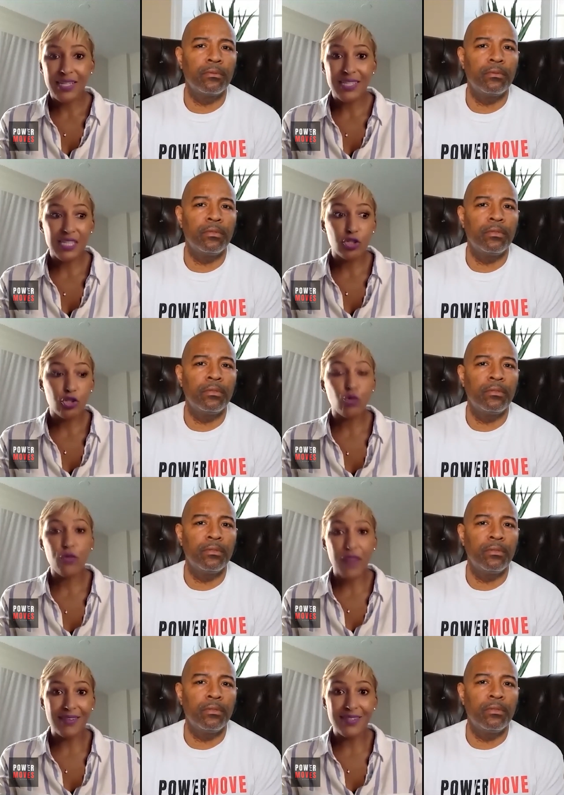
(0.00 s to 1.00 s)
Speaker 1: this is
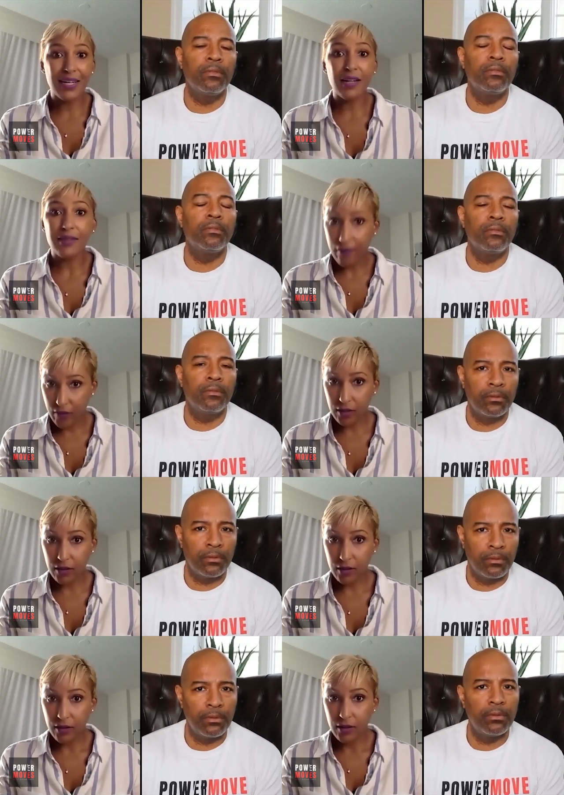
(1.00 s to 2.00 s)
2011.
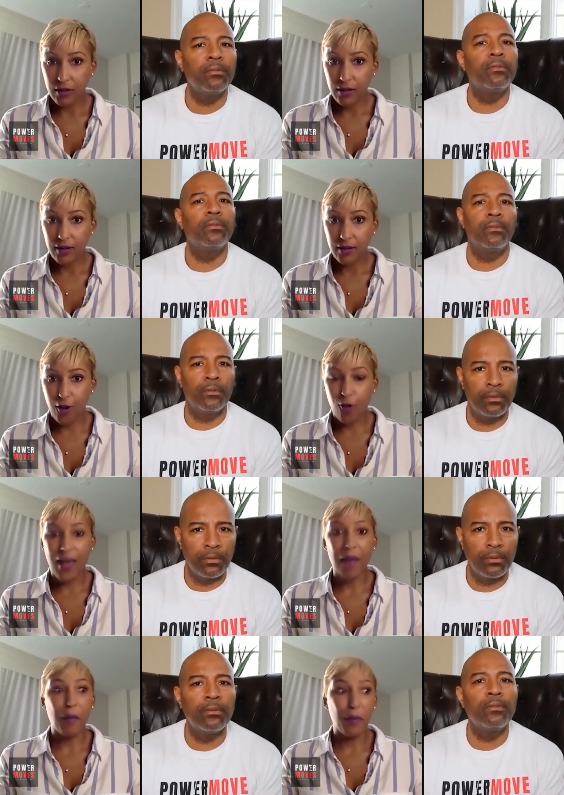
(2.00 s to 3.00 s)
You know,
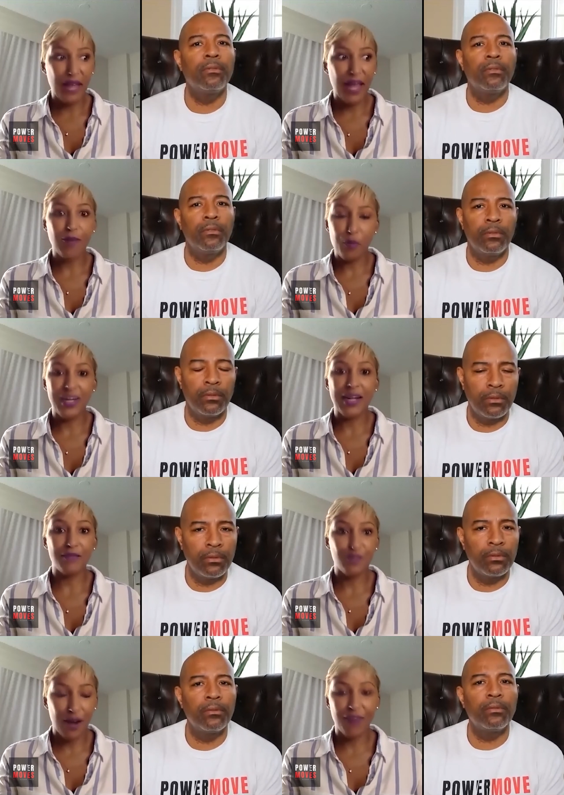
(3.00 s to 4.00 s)
I'm a black woman and
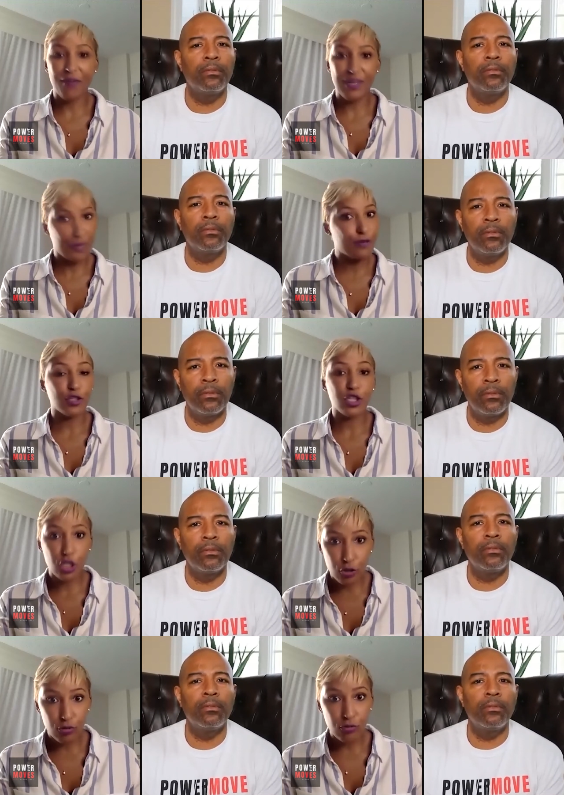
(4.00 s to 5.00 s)
I'm trying to raise money for
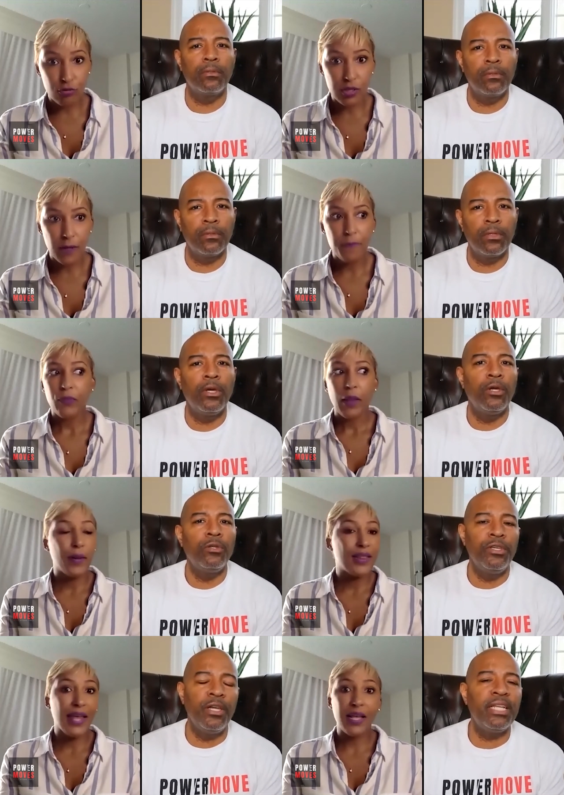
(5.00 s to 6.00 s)
shoes.
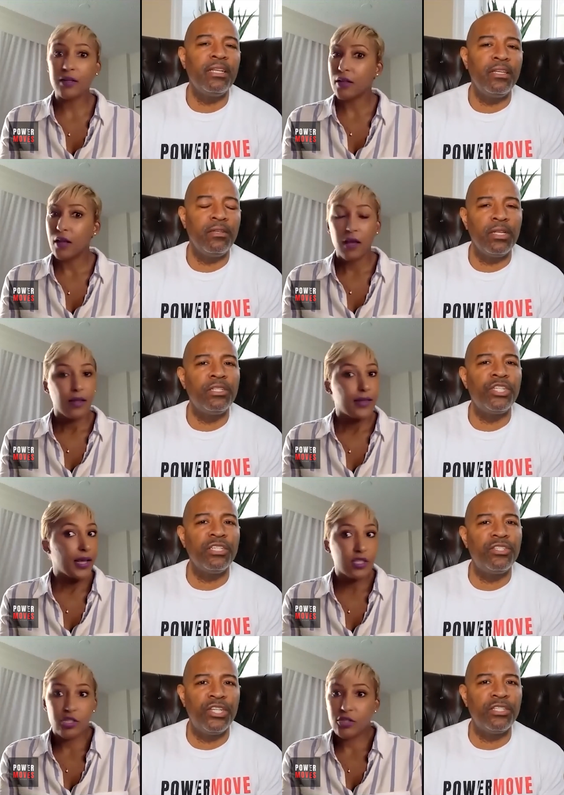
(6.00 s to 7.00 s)
But you, they,
Speaker 2: you, just,
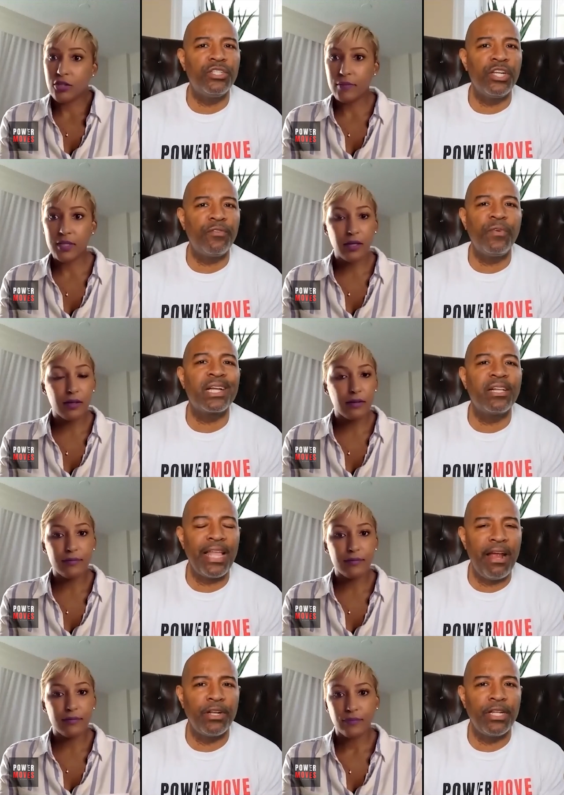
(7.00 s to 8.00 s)
they just, just for
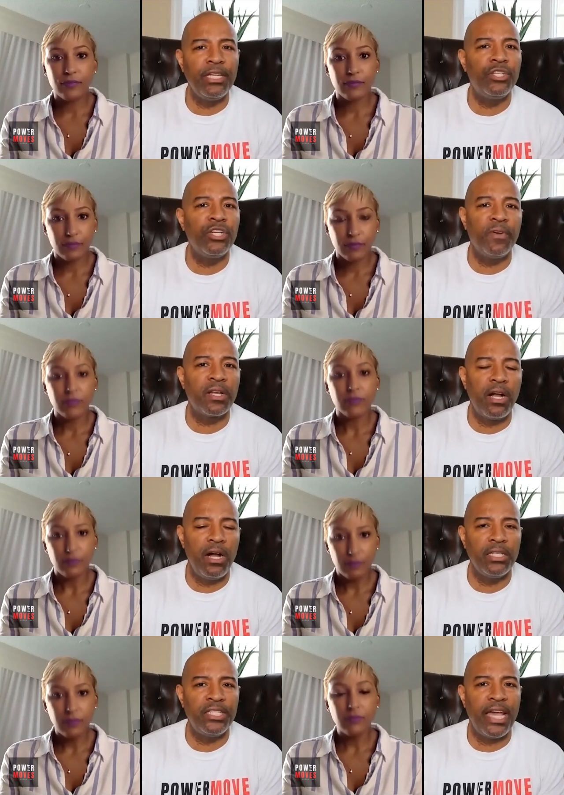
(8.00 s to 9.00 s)
clarity, just for
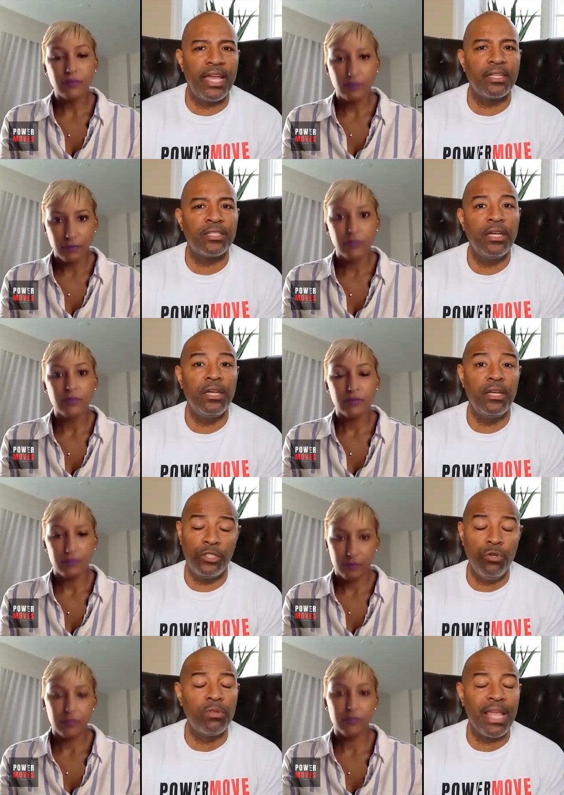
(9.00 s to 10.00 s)
context,
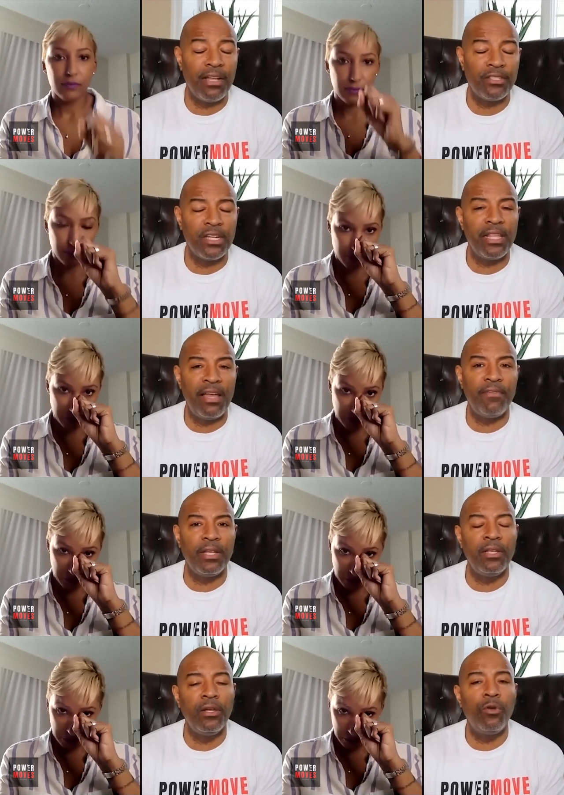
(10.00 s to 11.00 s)

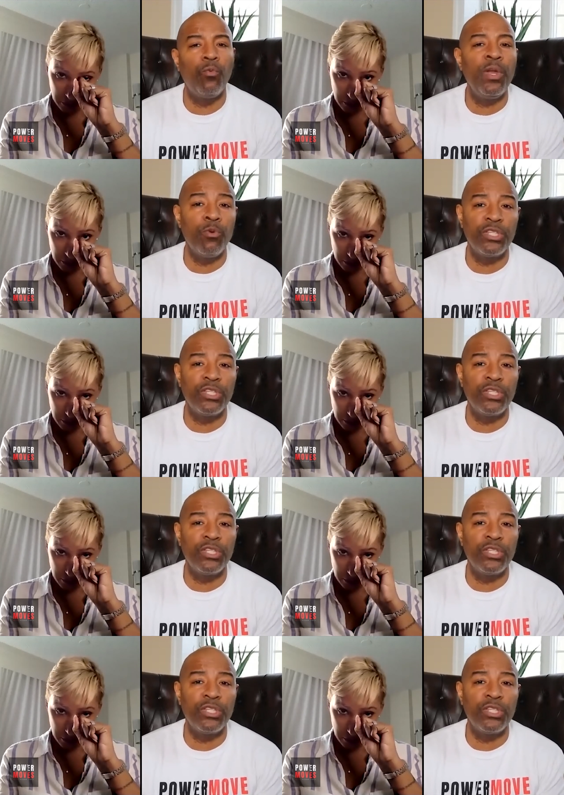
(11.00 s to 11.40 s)
2011, we were